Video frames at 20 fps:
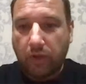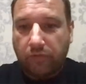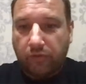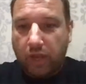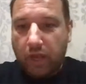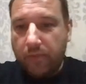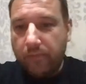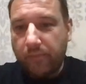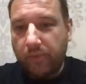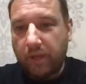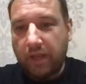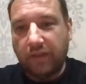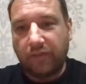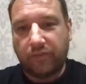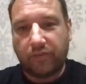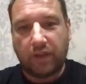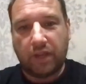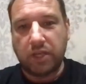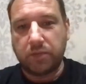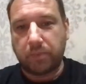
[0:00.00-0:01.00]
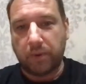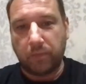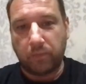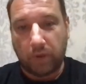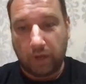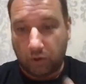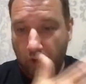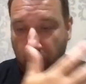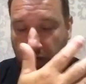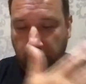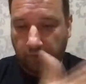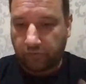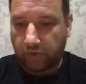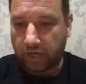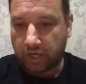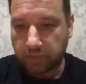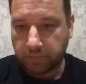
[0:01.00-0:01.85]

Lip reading: he's been, like I said,